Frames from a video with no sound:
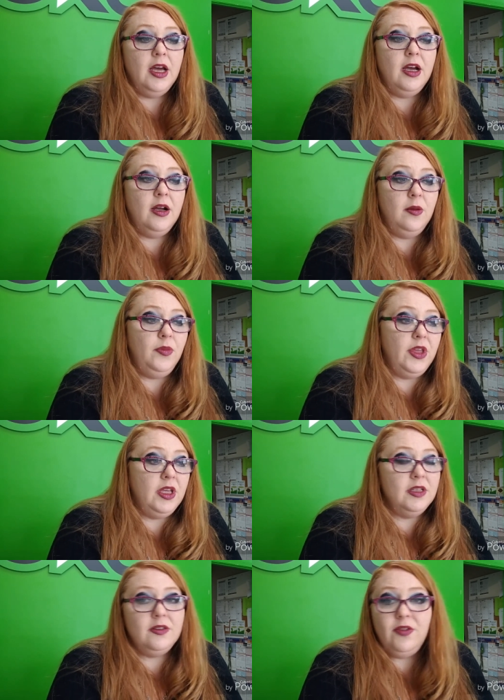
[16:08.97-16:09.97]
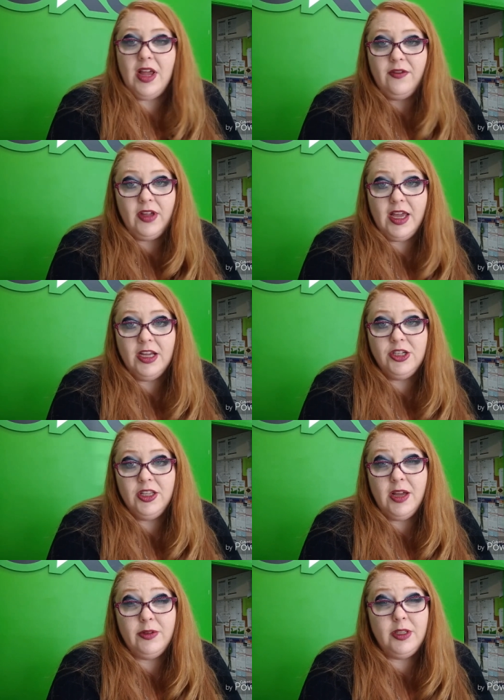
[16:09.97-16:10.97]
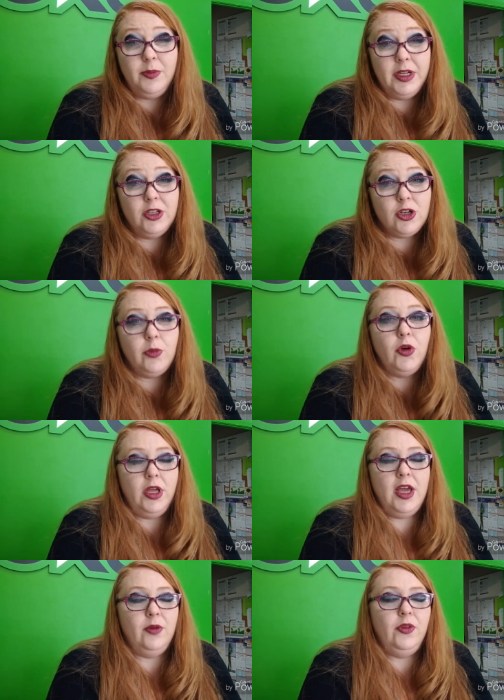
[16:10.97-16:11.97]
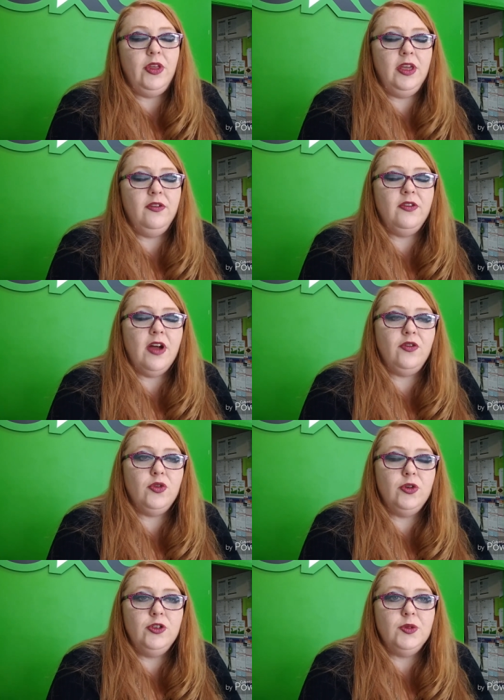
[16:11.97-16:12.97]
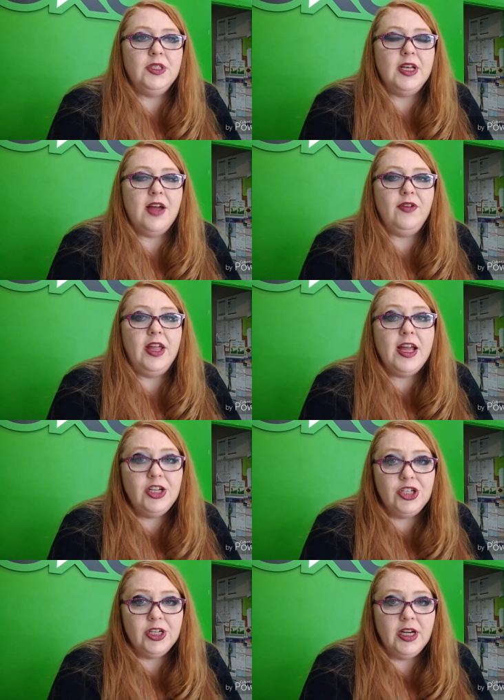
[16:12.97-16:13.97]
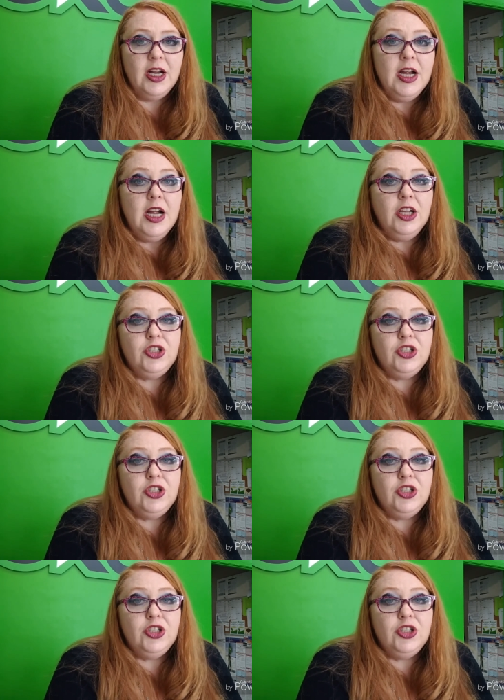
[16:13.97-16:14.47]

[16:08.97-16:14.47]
the ease of navigation. That was the biggest trouble he had with the E5 Cruise, was the navigation.